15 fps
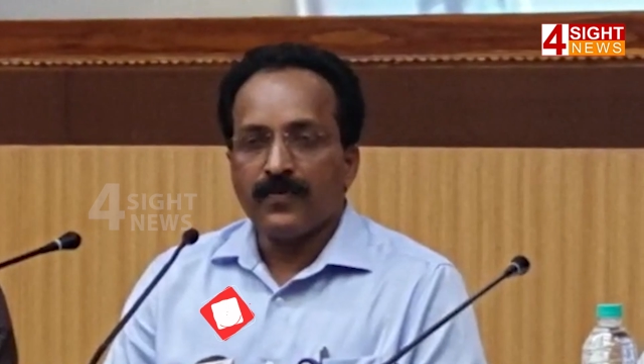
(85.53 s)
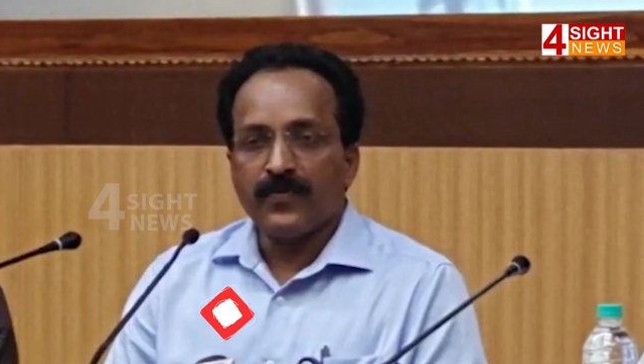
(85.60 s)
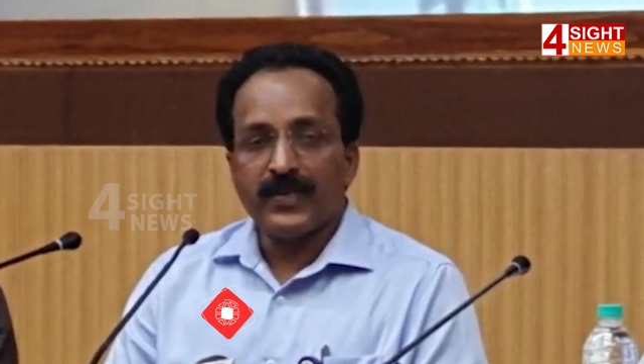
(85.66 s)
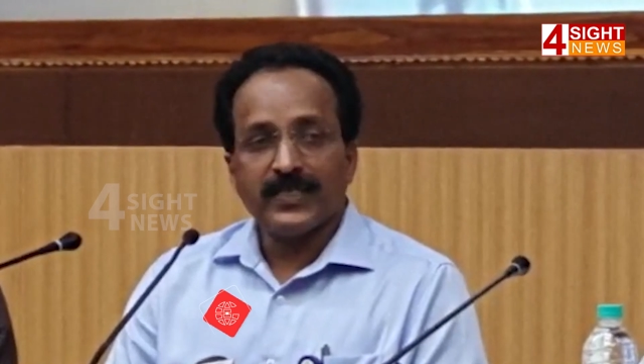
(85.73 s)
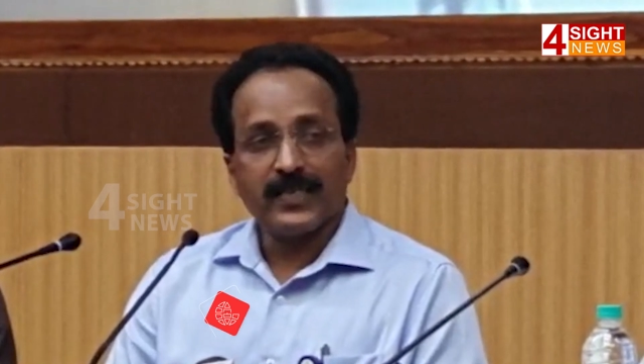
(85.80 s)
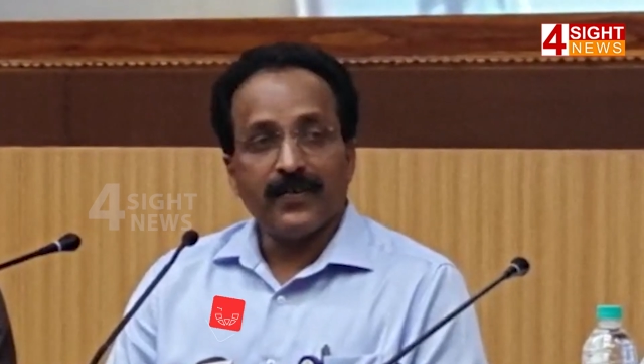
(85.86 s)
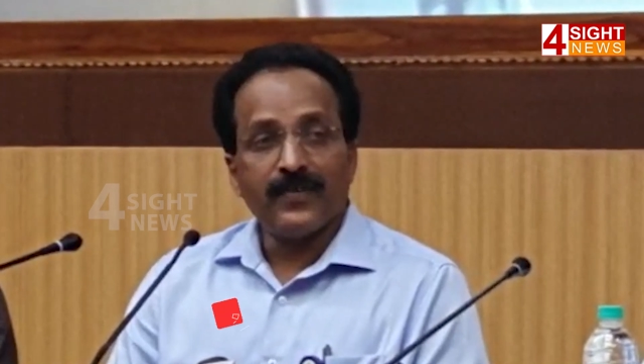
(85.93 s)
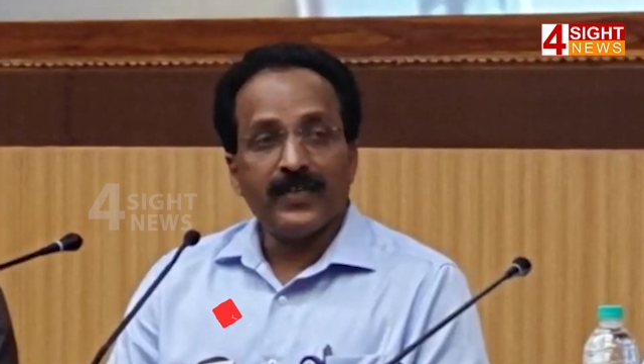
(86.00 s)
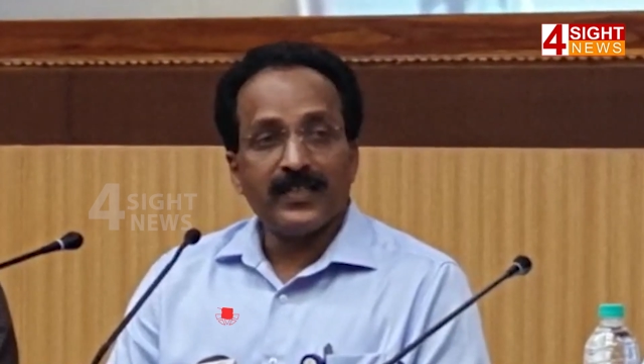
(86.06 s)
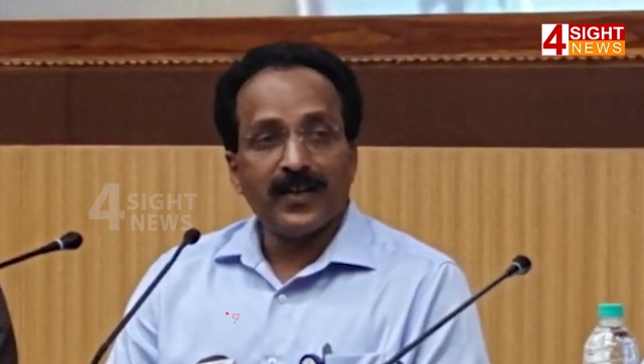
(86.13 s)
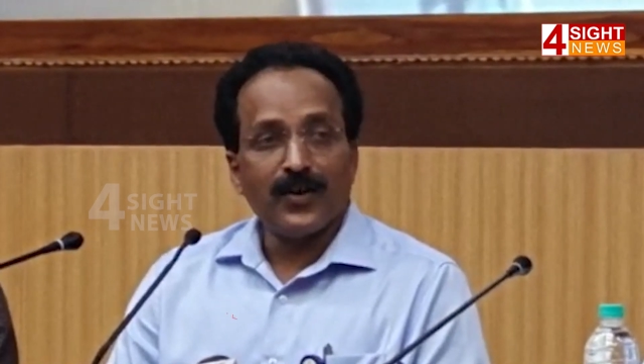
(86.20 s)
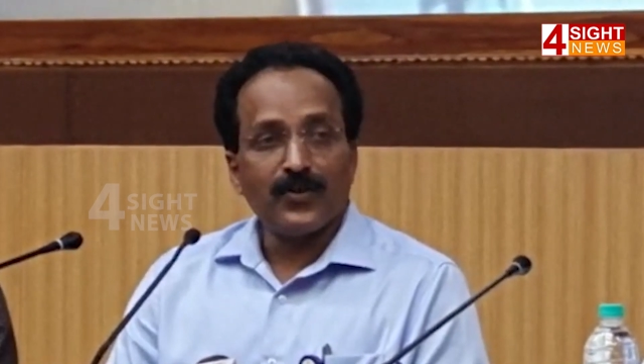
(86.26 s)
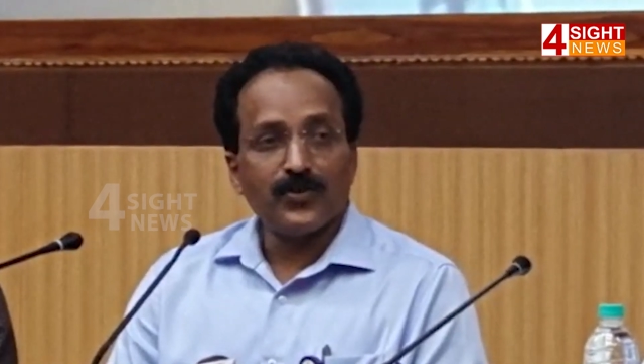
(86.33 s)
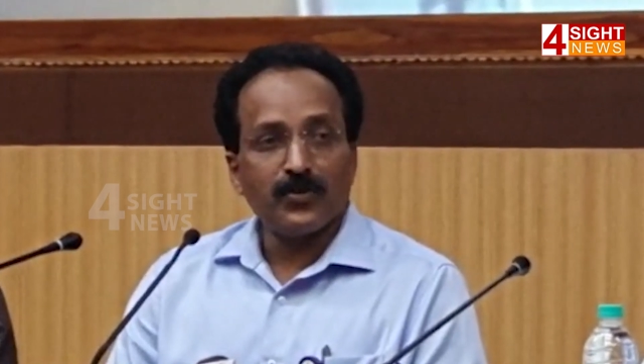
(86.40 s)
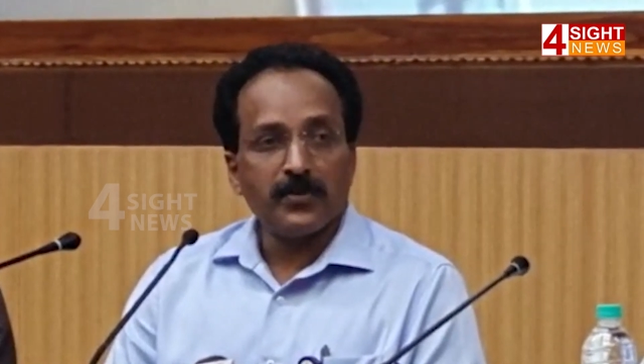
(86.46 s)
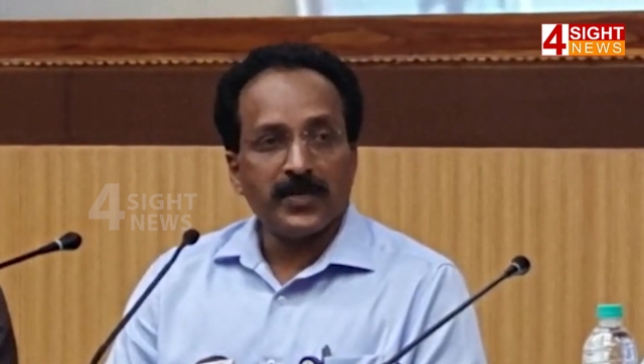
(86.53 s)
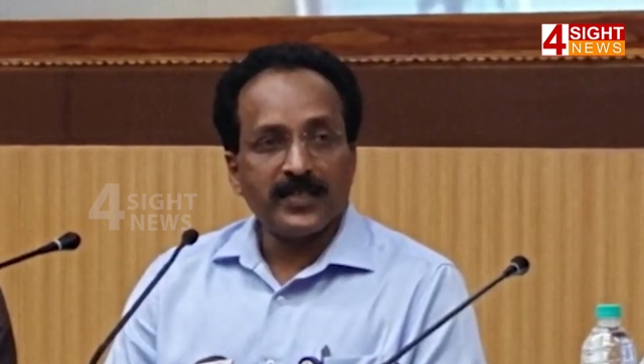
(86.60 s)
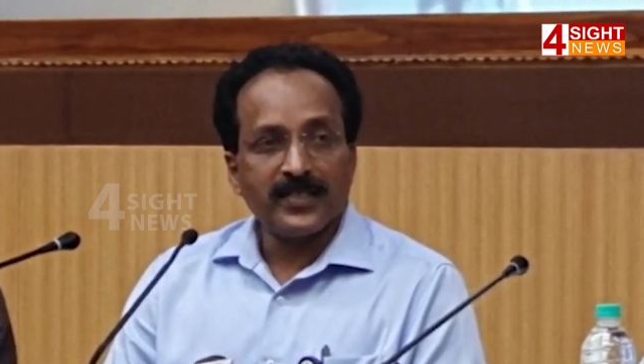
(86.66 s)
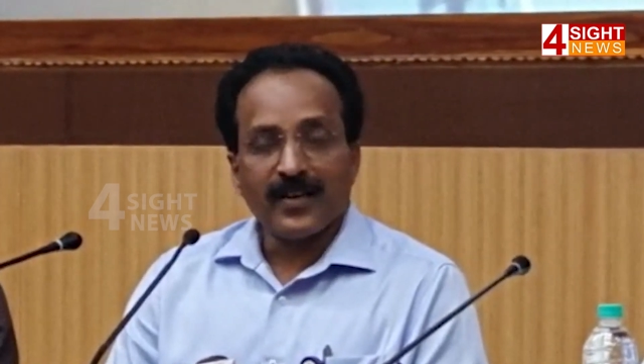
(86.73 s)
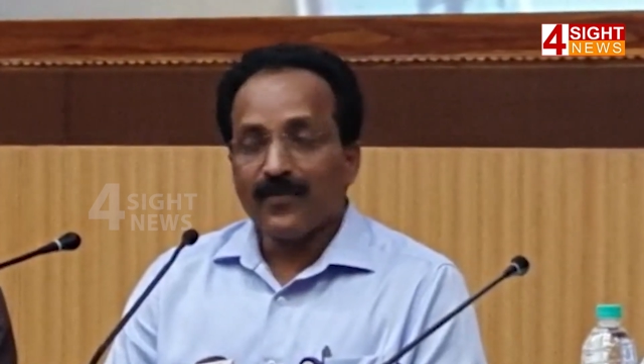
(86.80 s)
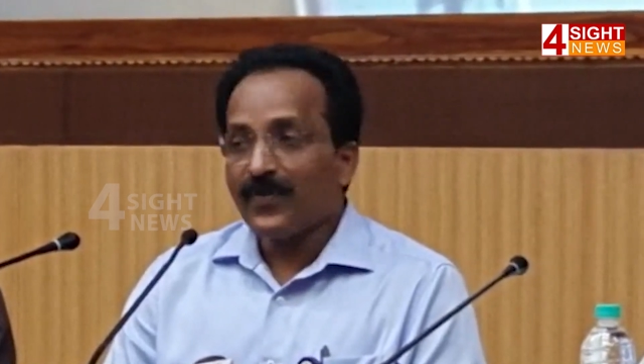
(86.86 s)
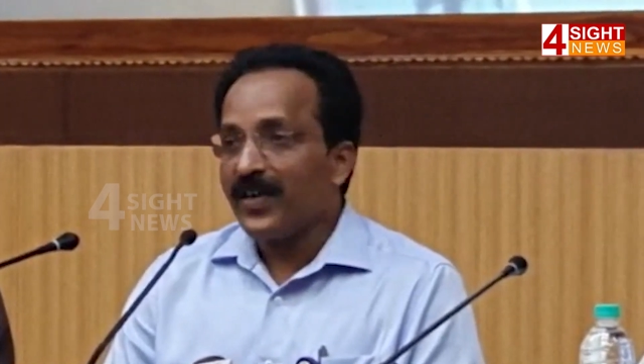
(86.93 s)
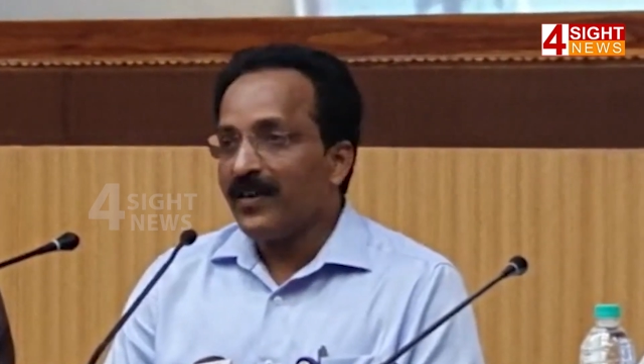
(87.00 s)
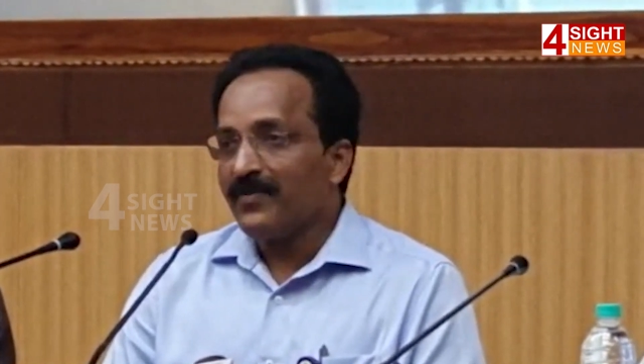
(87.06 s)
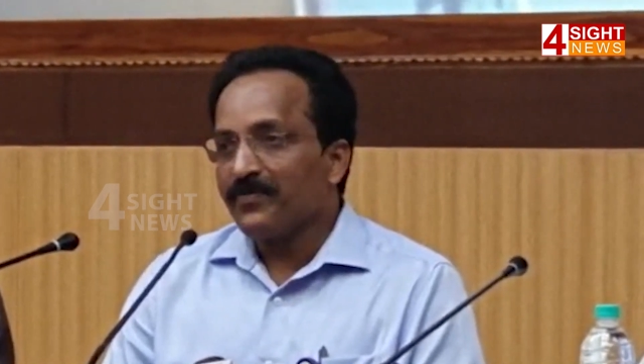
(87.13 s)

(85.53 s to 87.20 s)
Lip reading: 57th launch of PSLV.